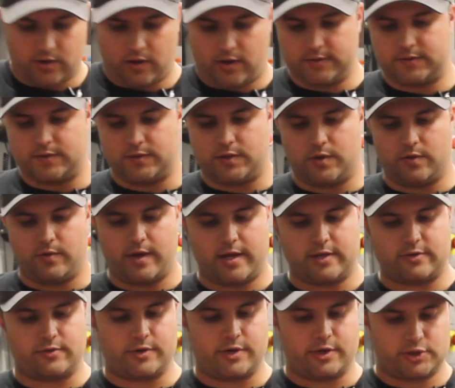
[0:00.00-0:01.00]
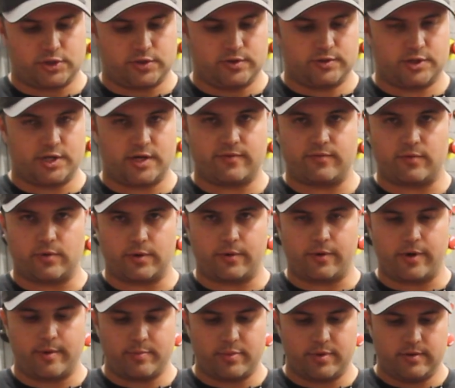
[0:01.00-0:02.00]
also do a traditional Gen 4
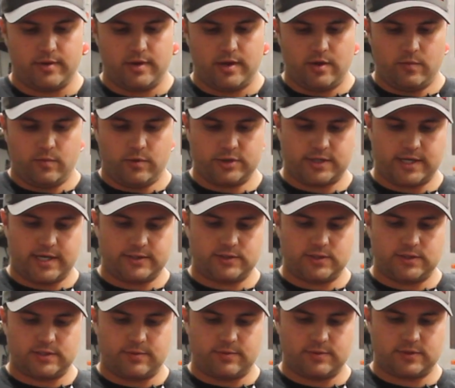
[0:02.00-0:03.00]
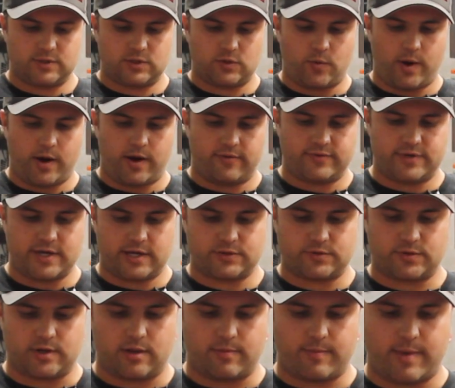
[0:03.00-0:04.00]
grip, which has just a square of
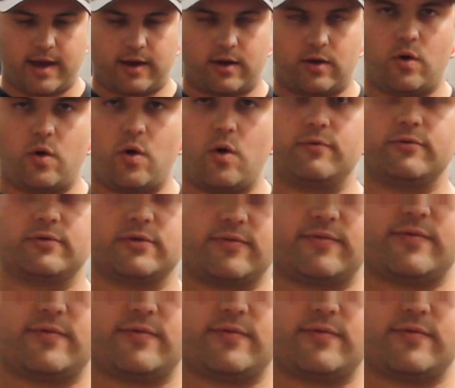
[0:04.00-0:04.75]
texturing in the back over the